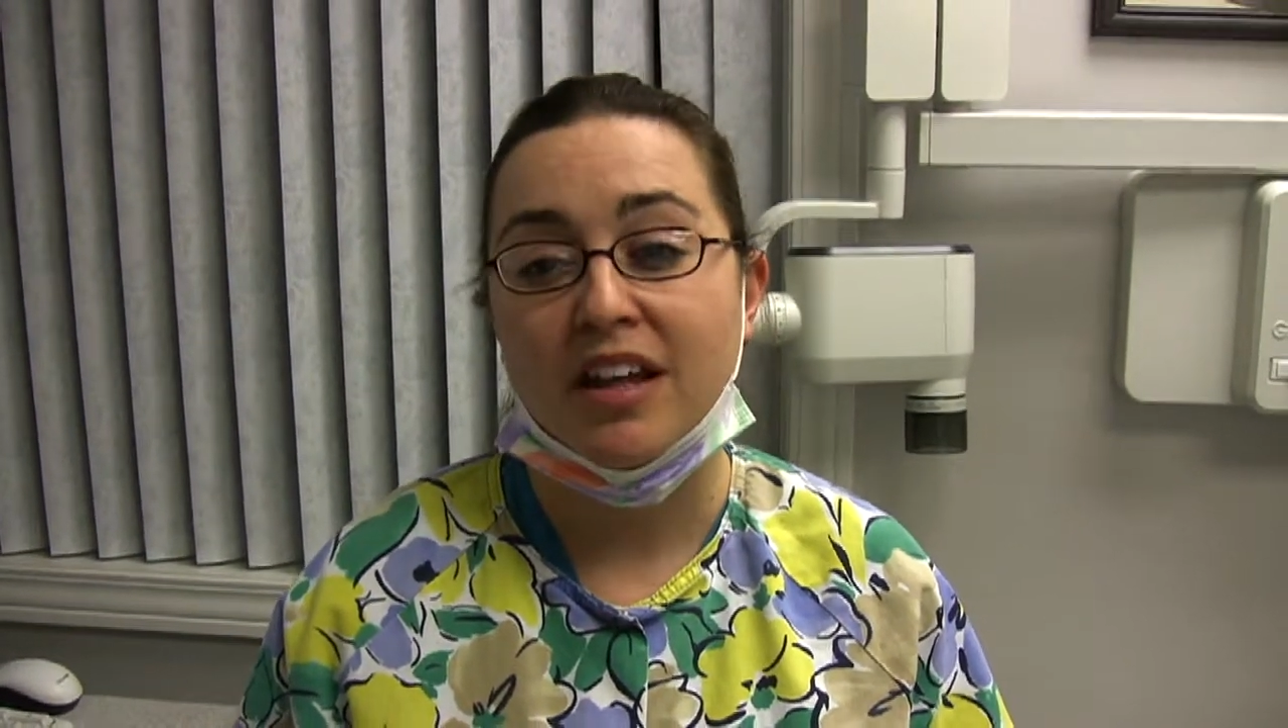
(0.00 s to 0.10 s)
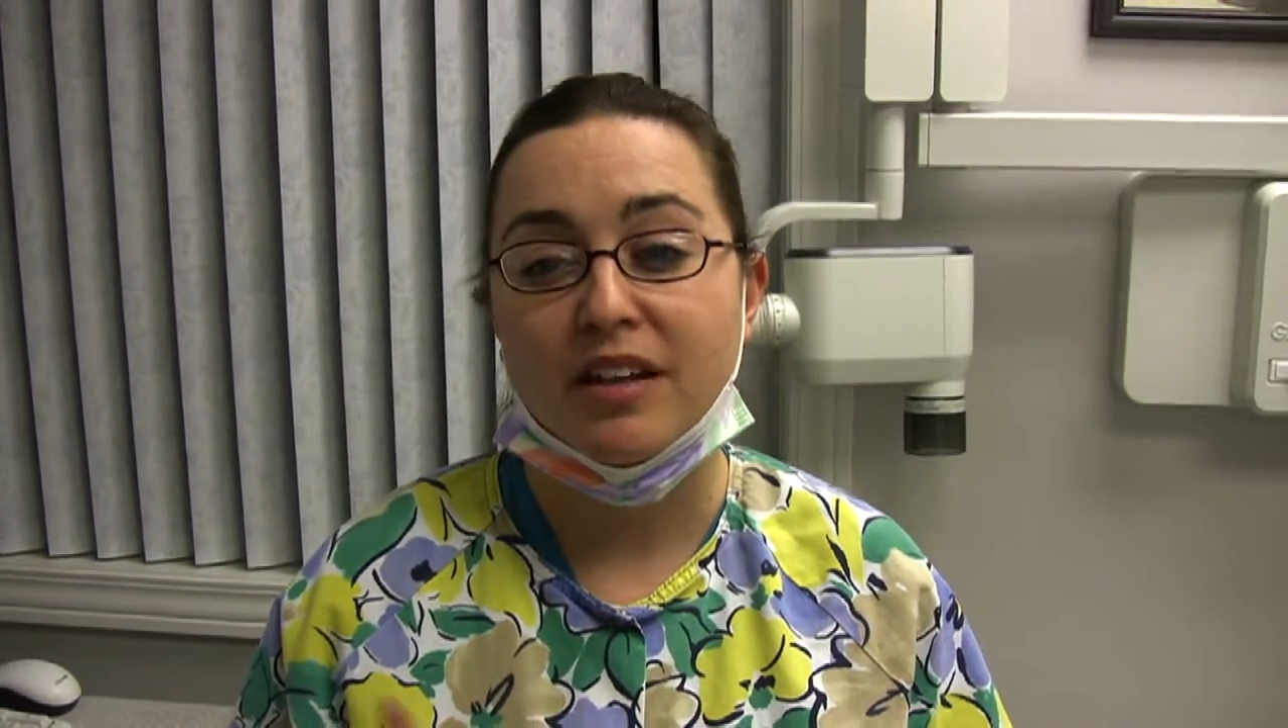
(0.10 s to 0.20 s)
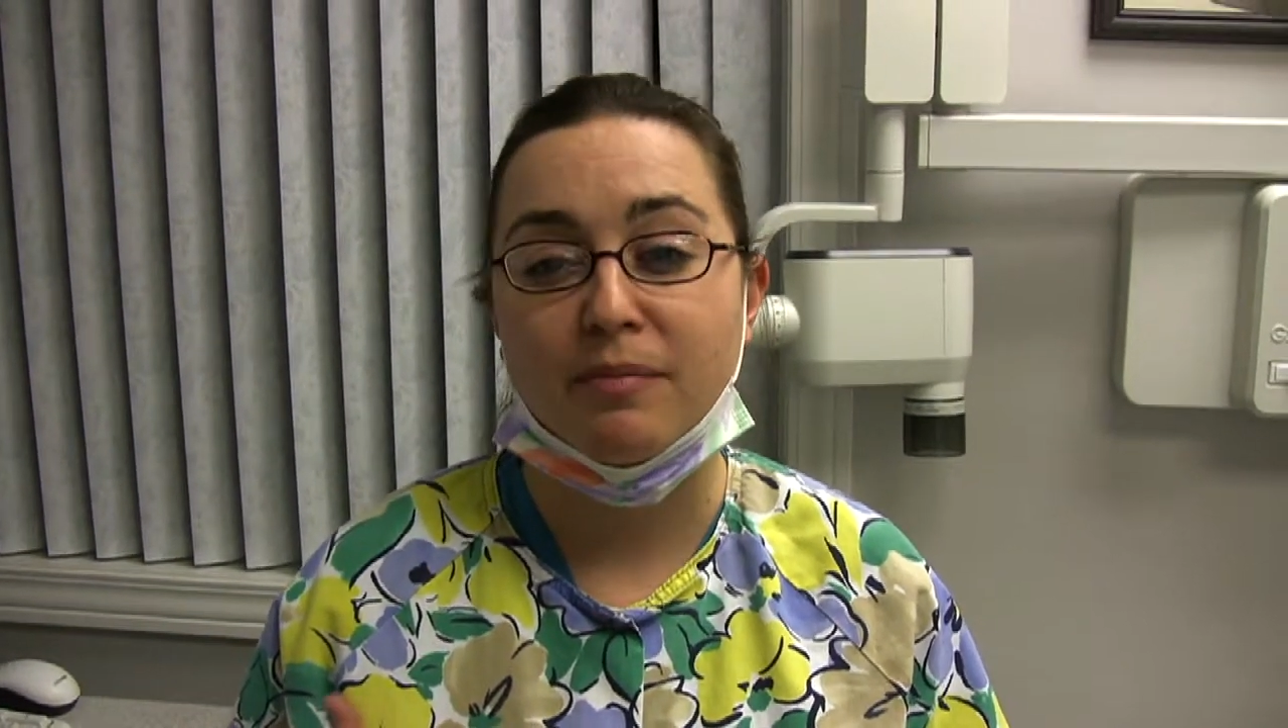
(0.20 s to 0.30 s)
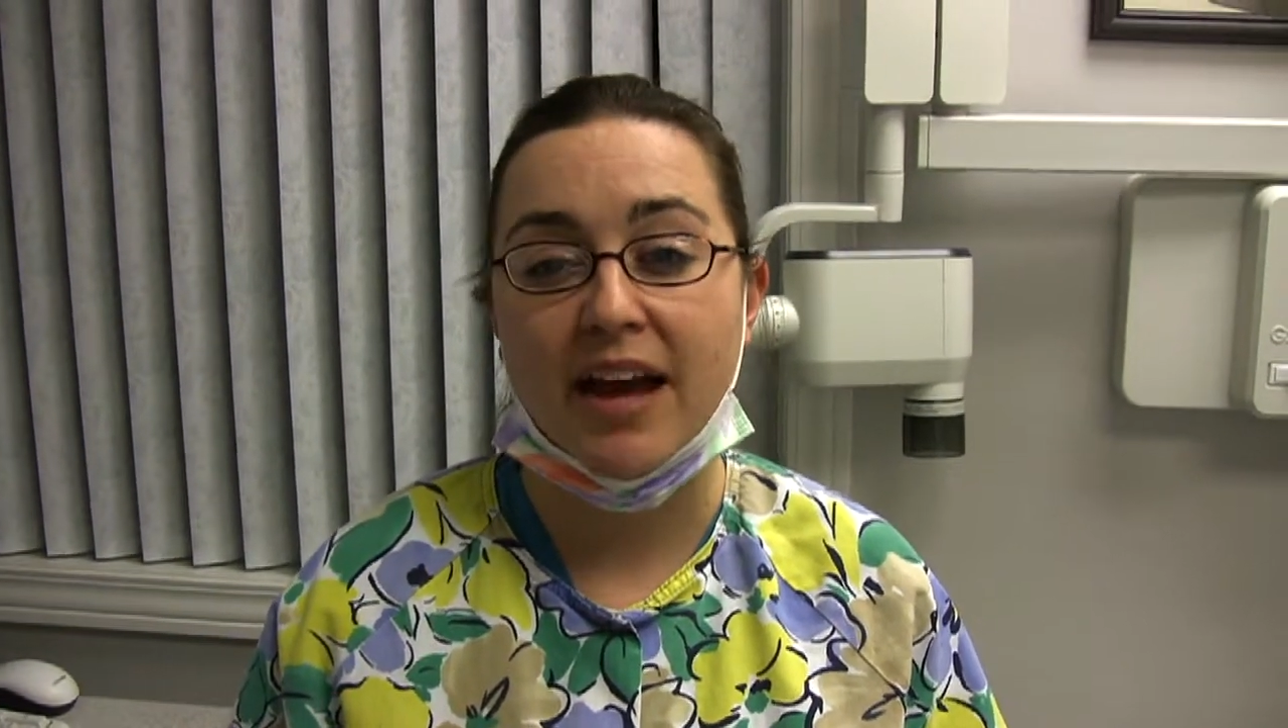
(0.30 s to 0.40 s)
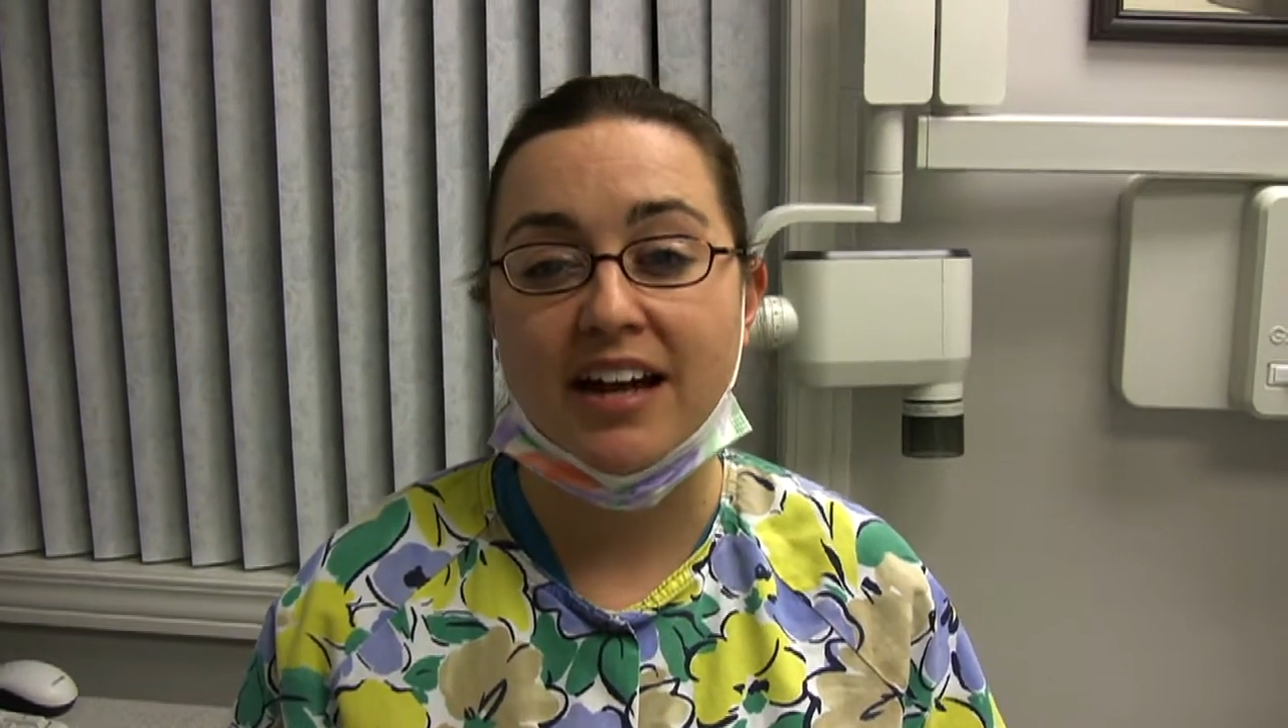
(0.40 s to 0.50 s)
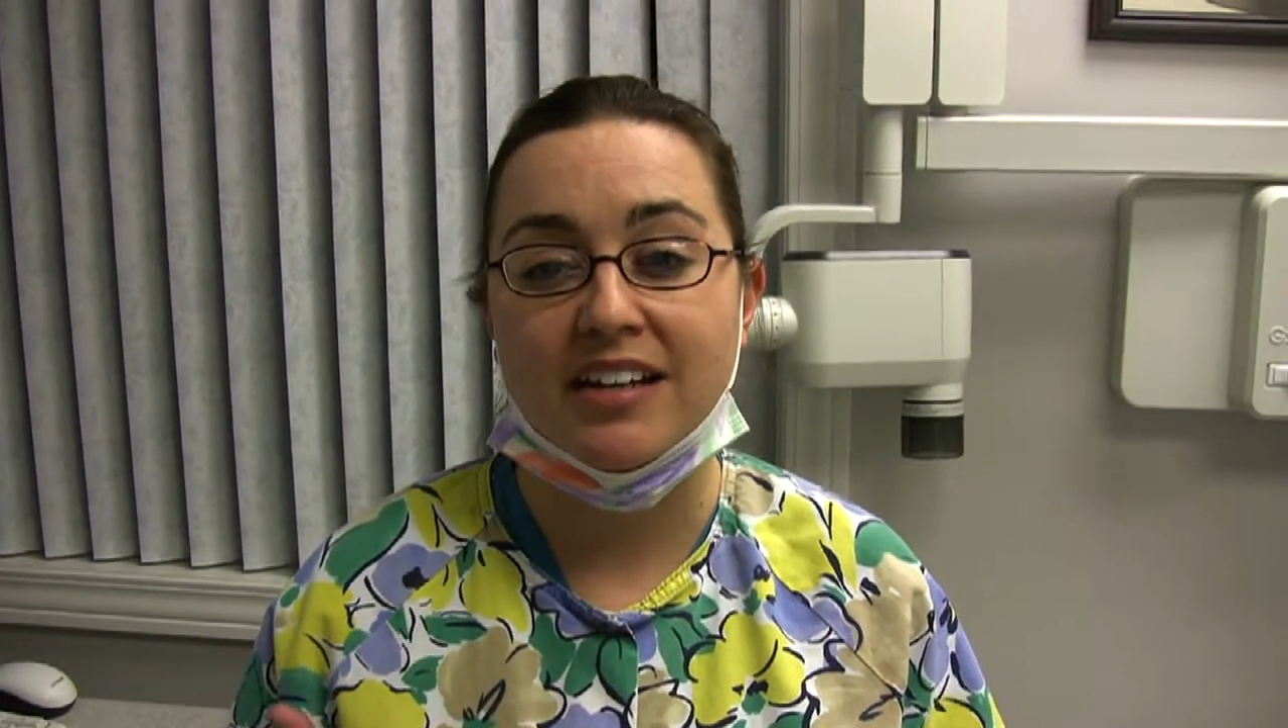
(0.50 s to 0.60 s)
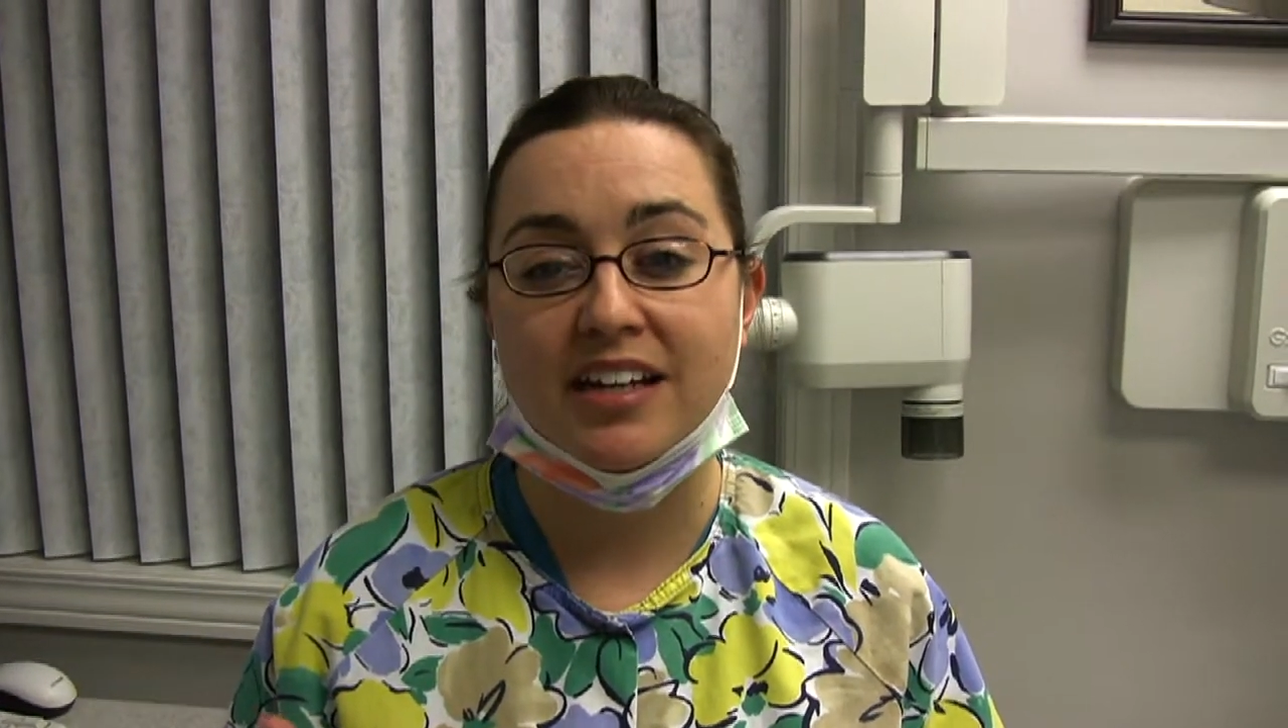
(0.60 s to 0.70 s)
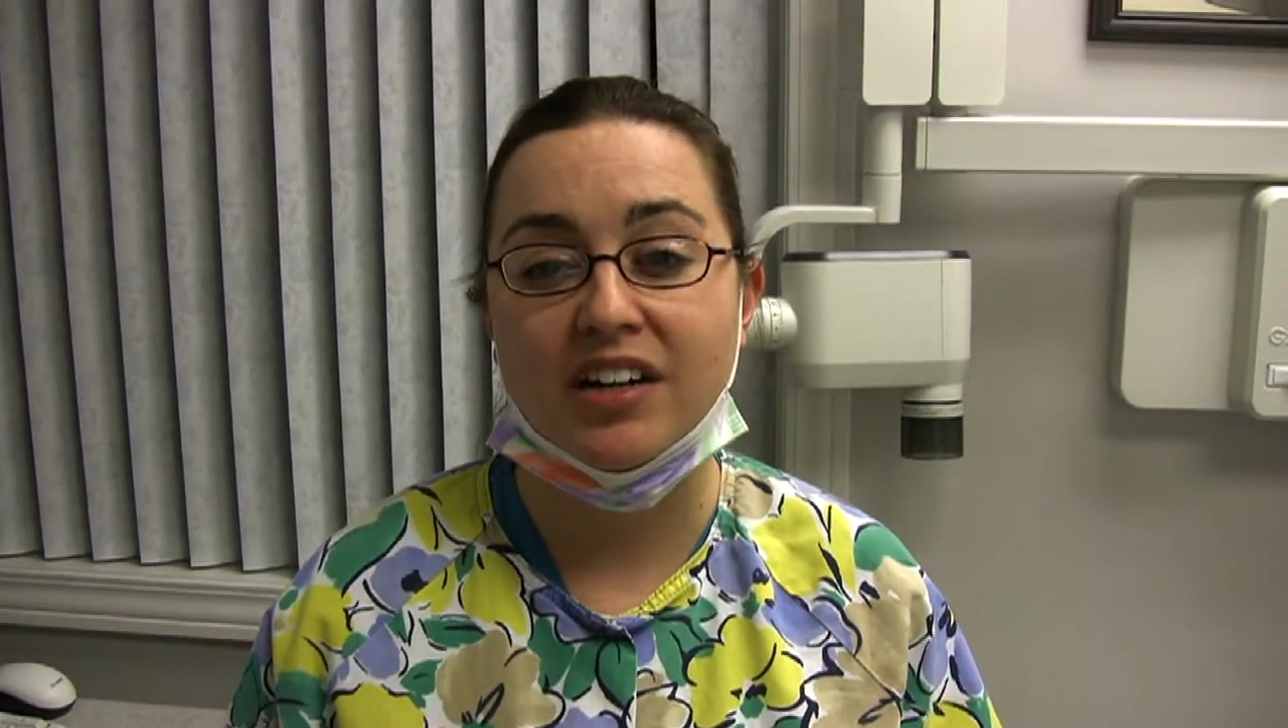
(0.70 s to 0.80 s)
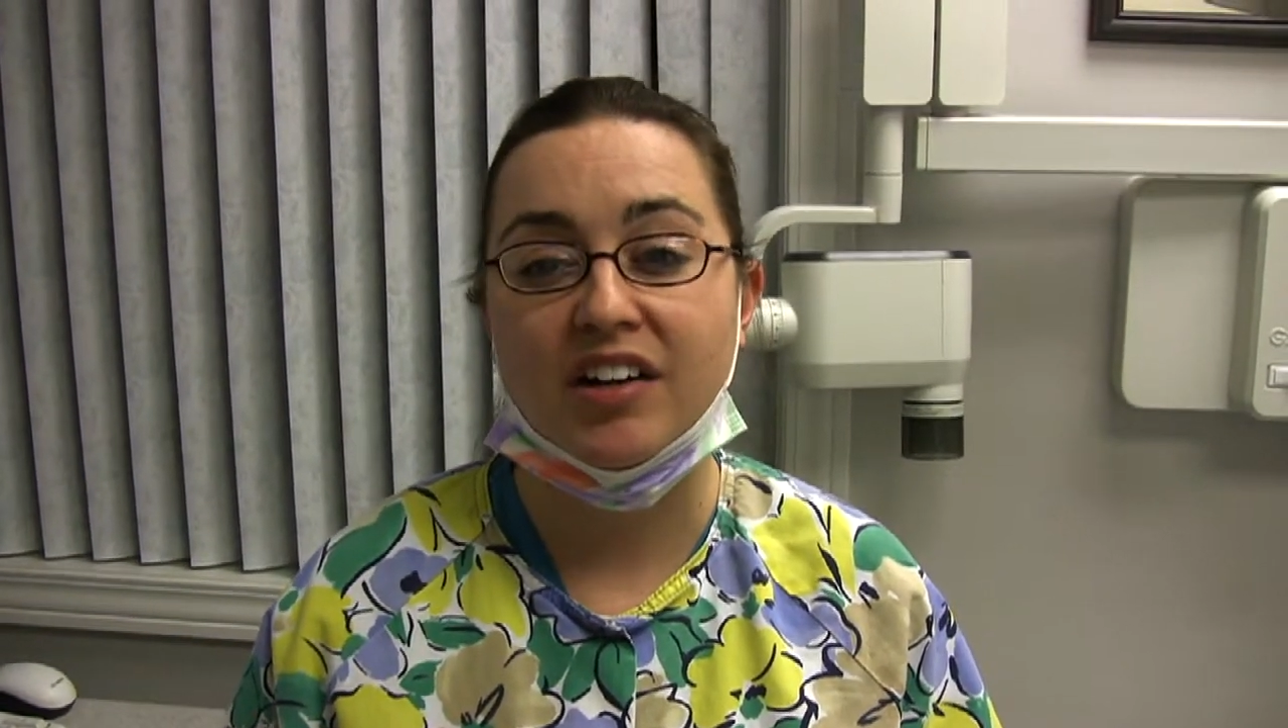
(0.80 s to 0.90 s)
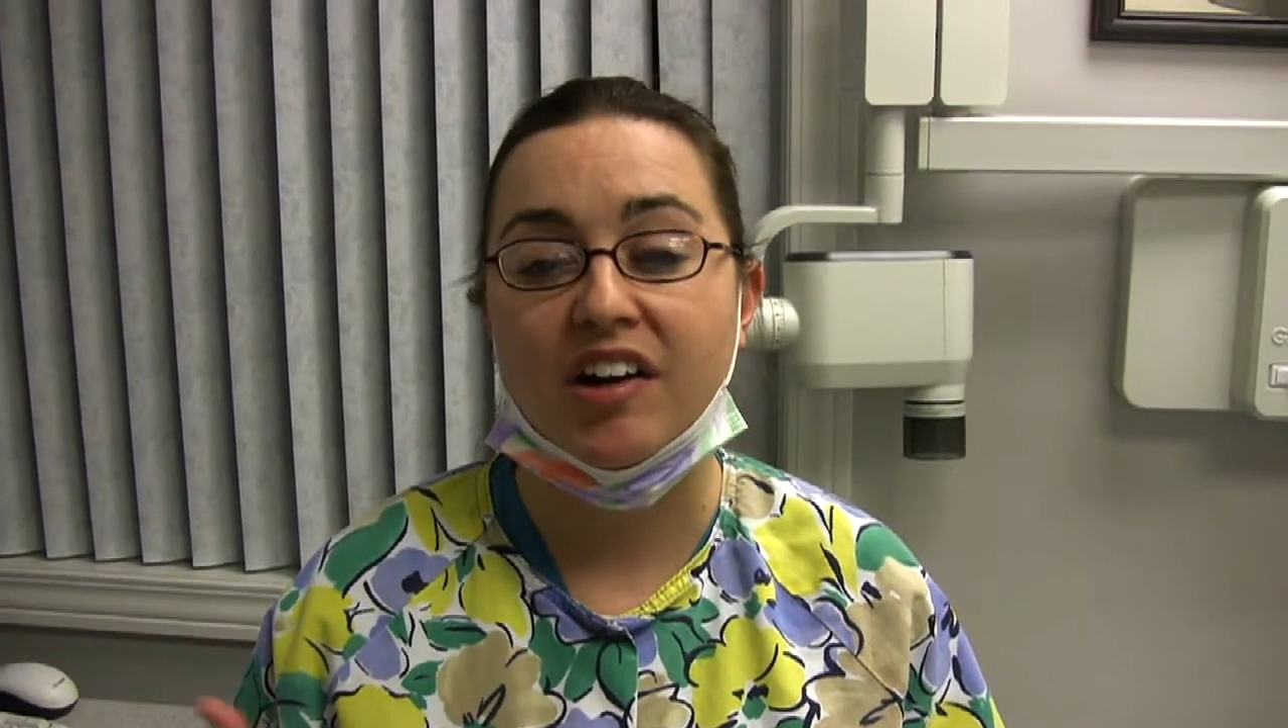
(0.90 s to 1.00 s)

the bacteria